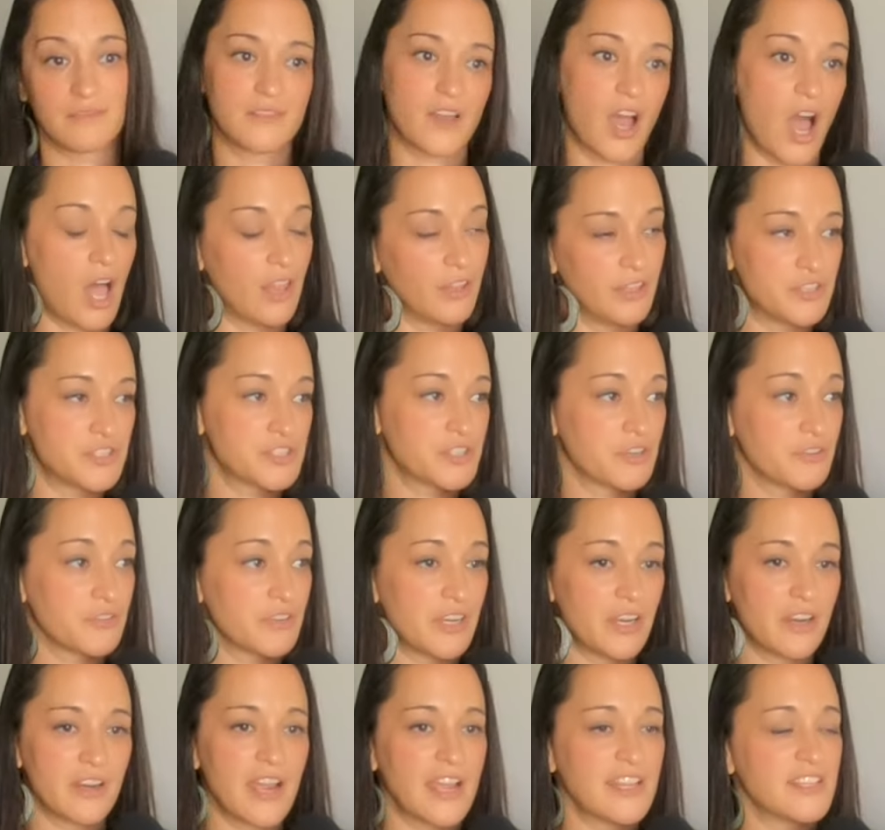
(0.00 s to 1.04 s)
college
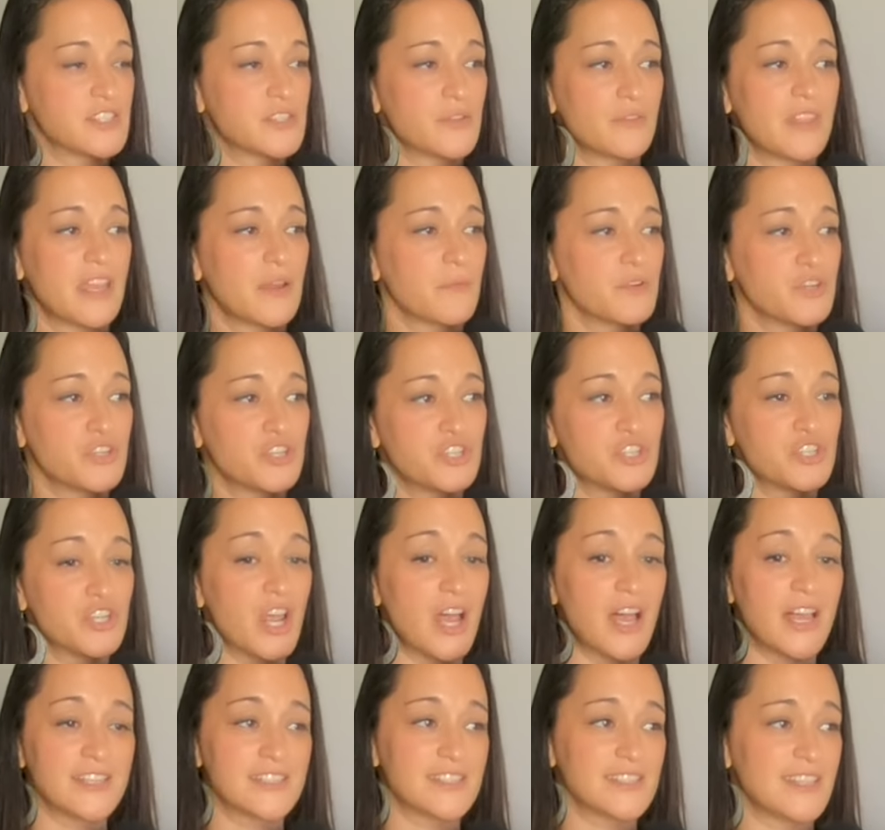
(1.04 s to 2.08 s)
career and so they were
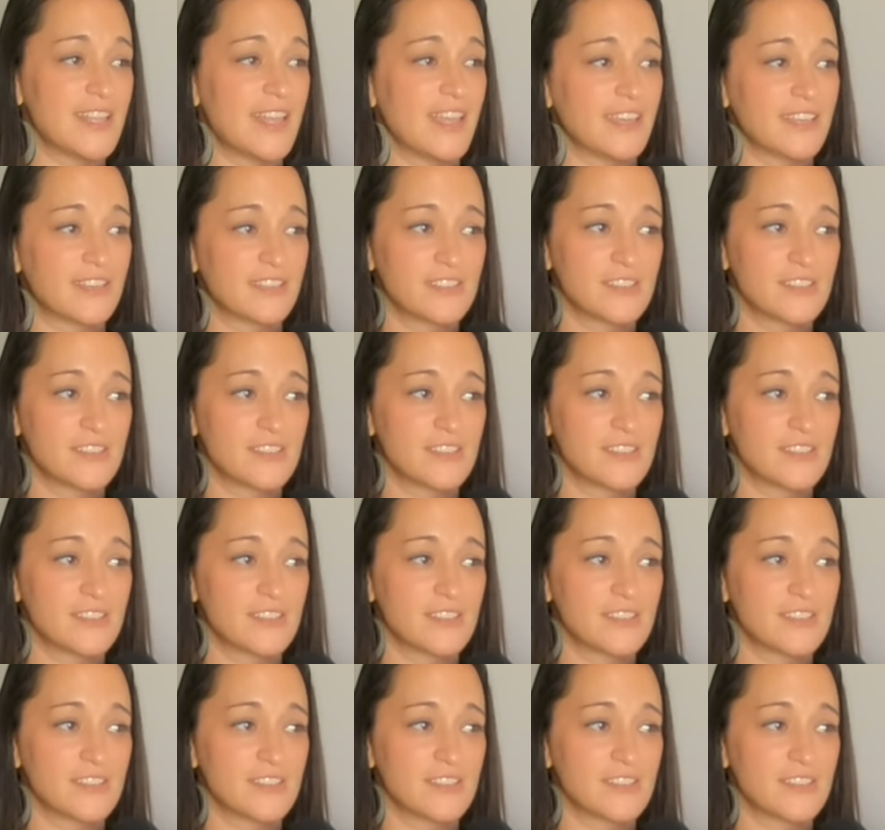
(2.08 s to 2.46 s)
just like